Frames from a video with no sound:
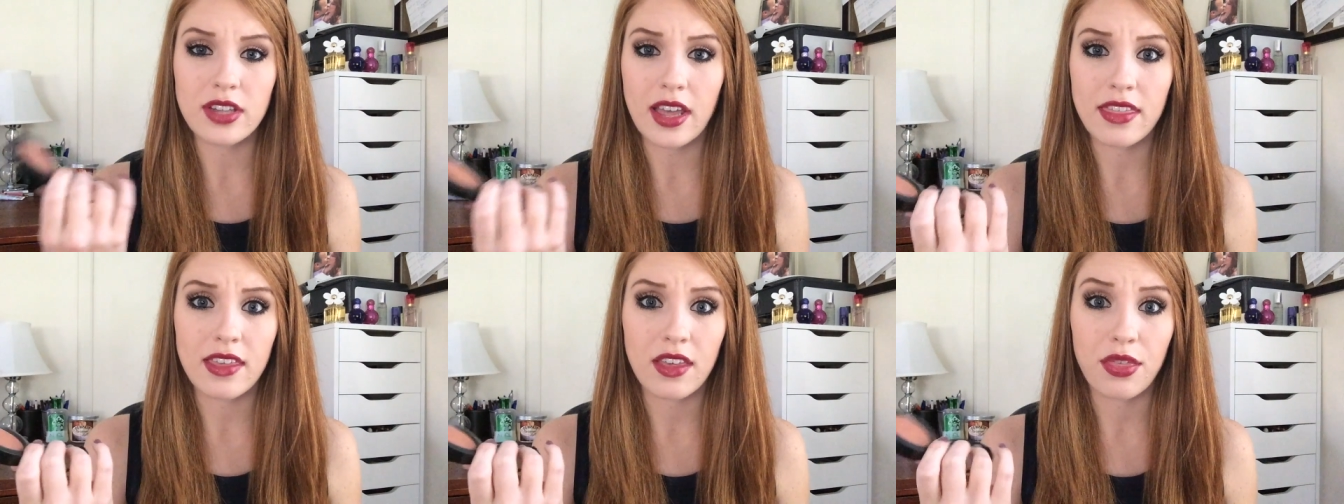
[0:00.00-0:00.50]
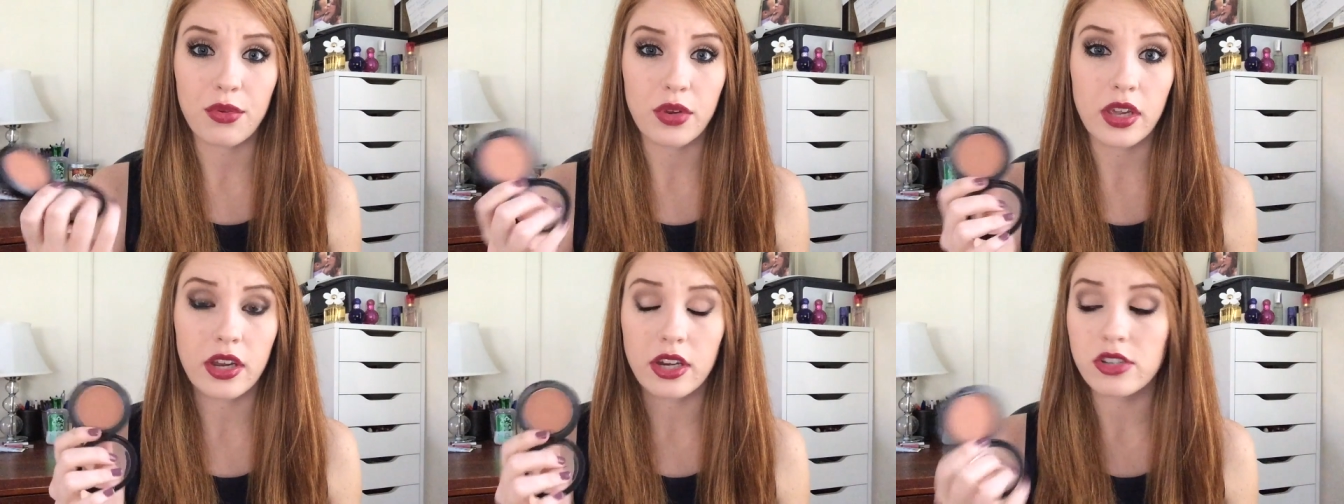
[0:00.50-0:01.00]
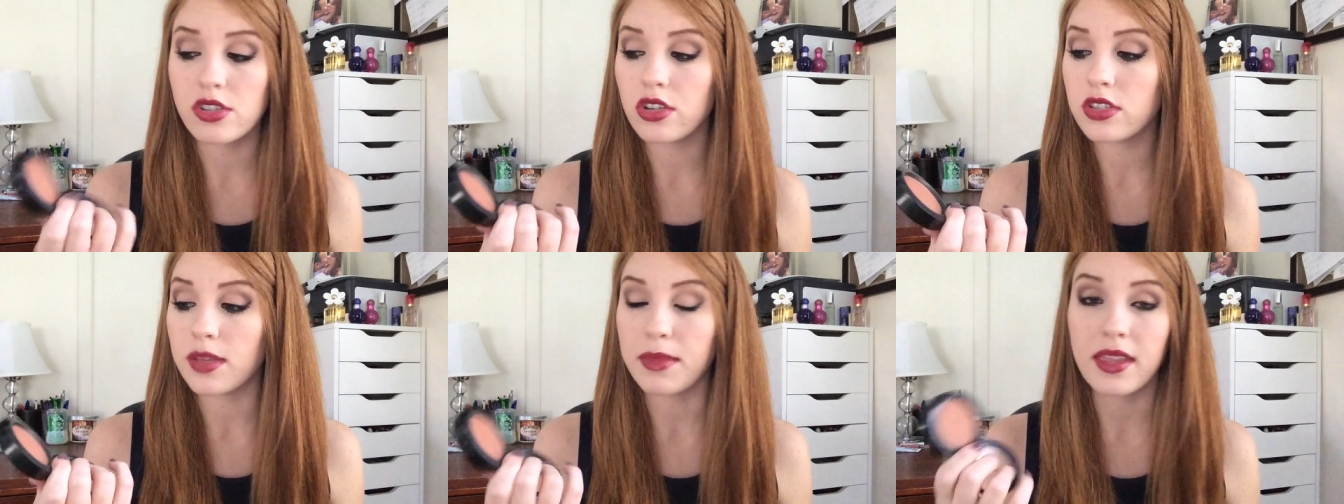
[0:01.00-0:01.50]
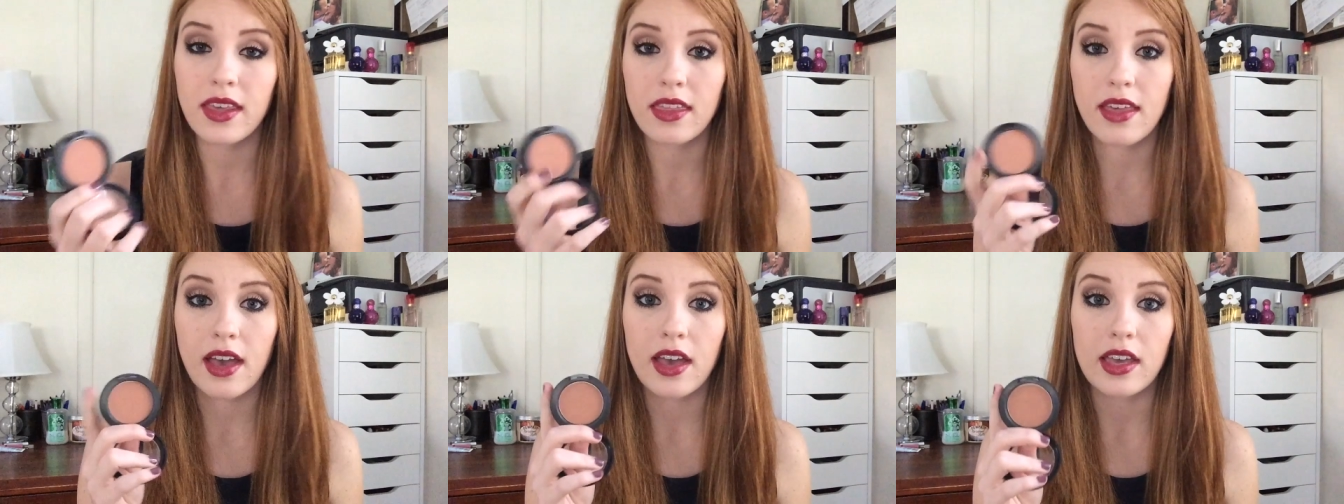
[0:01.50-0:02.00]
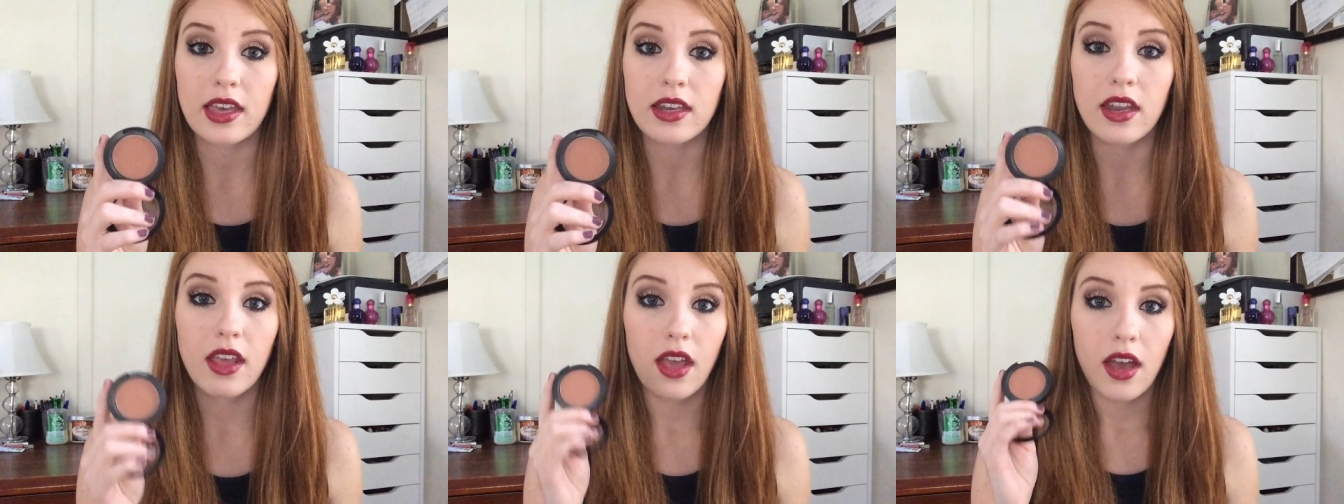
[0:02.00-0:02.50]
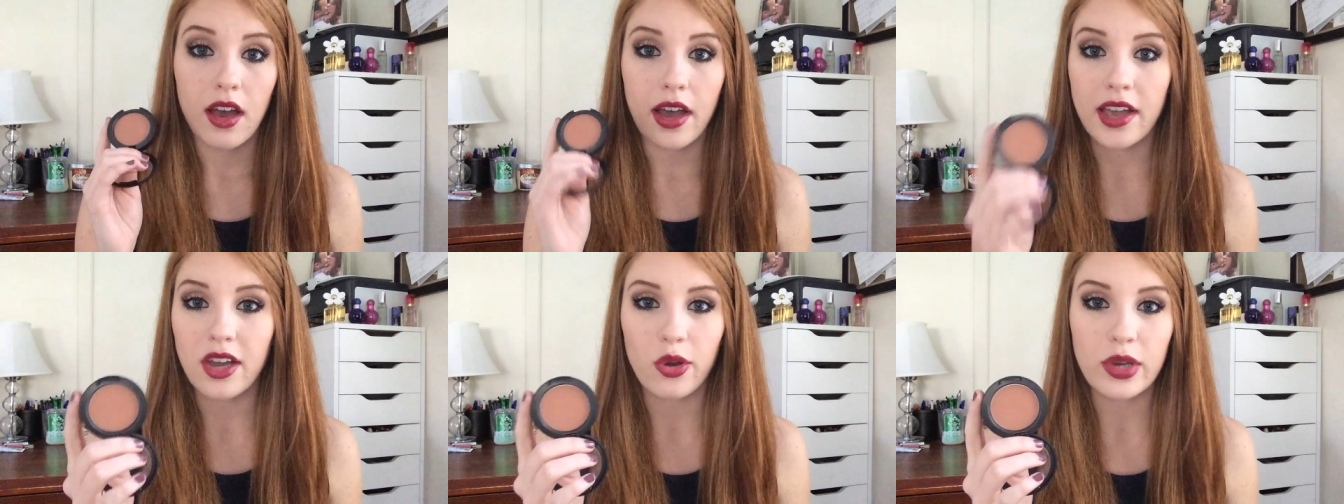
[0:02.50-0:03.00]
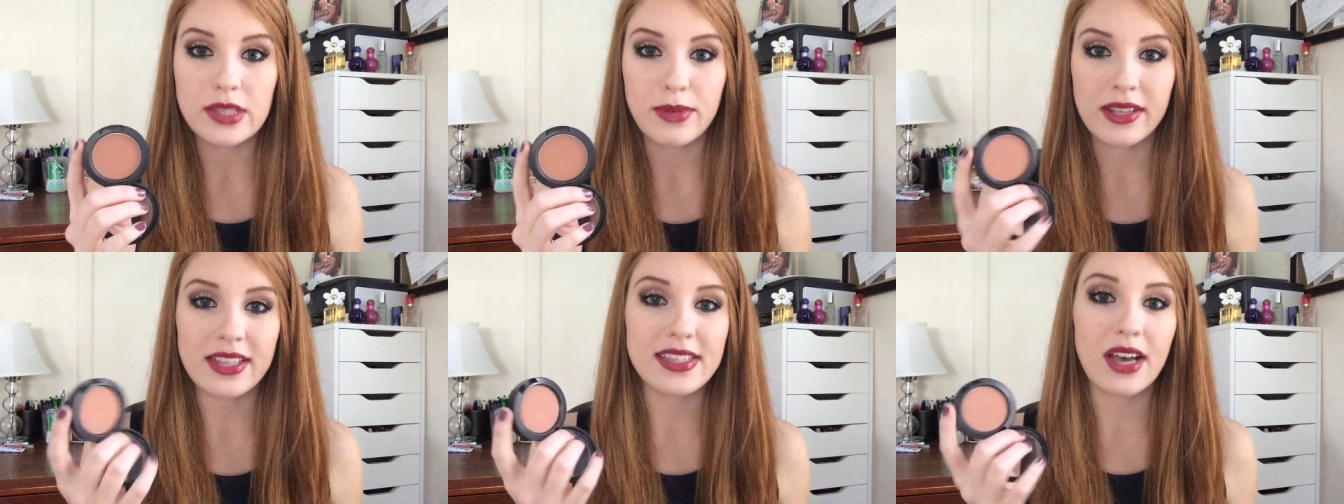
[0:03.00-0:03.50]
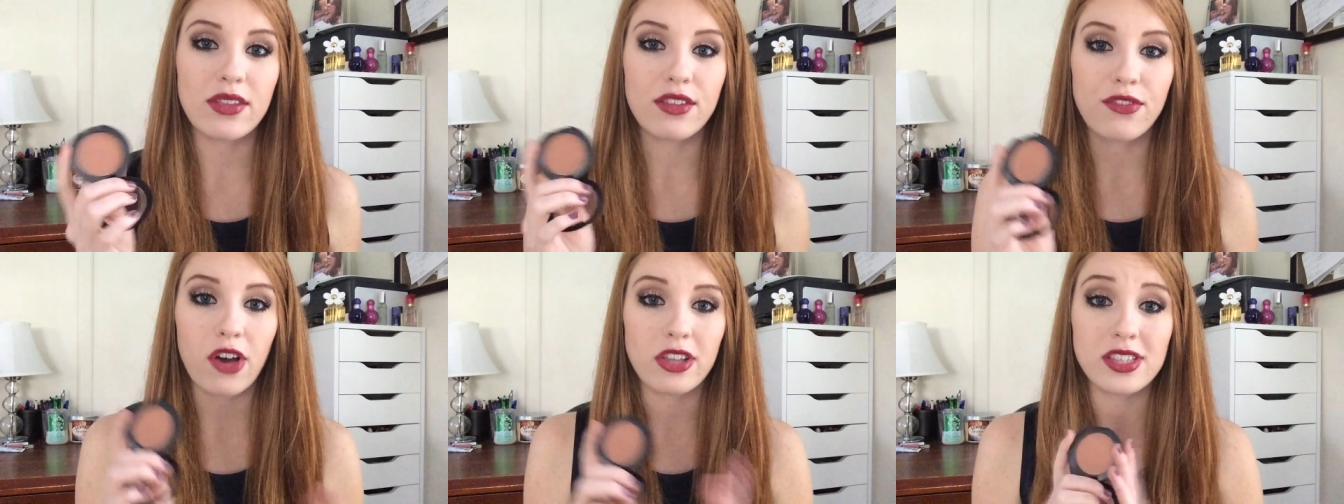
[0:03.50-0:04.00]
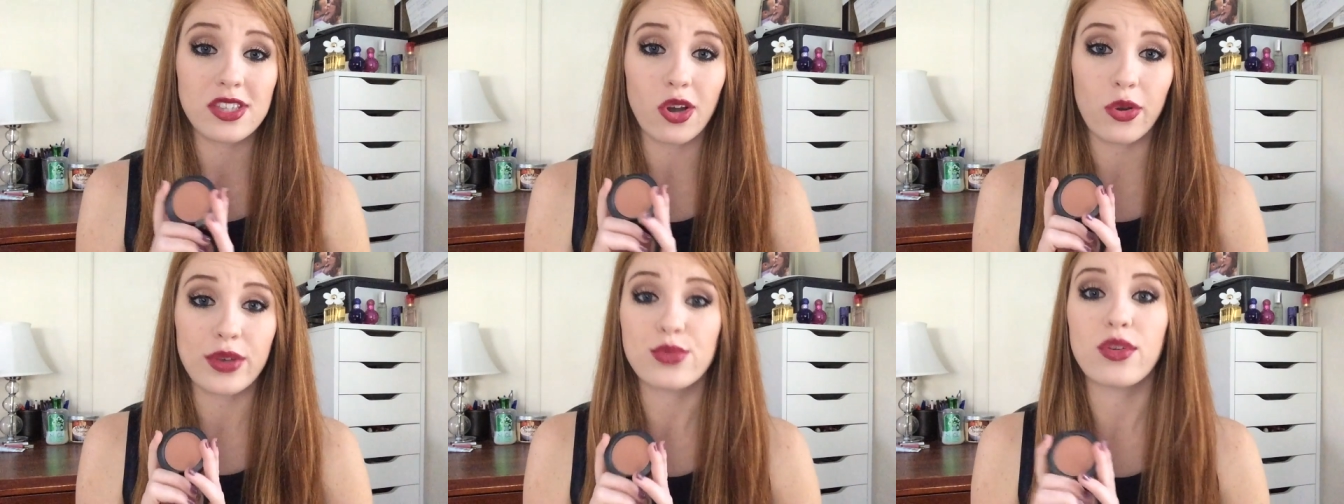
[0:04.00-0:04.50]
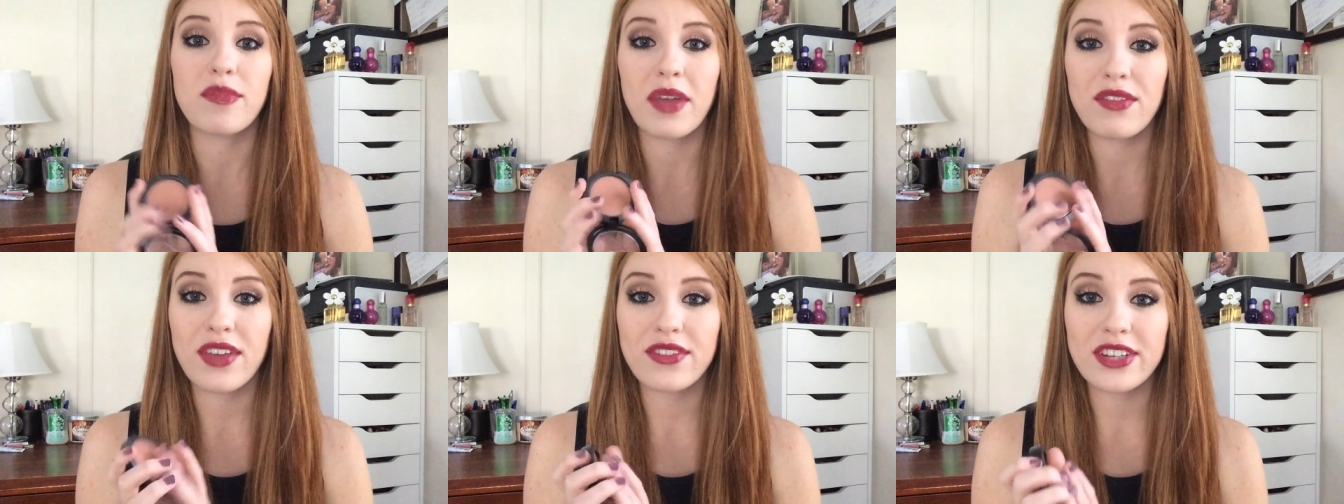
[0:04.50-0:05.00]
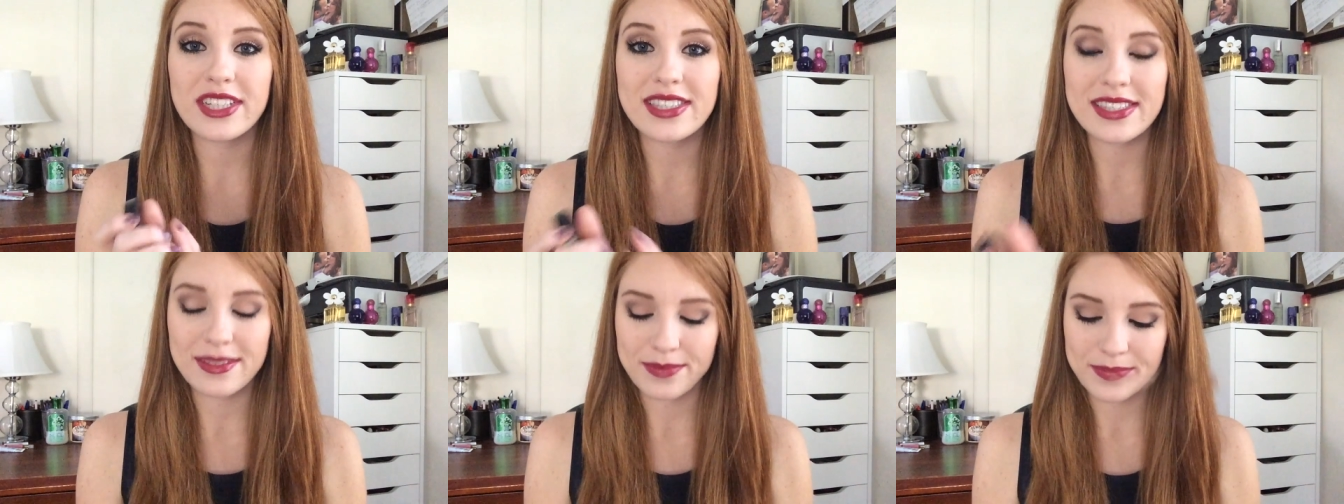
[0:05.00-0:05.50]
I think, three years or something like that, and I always bring this out in the fall. This is always one of my favorites.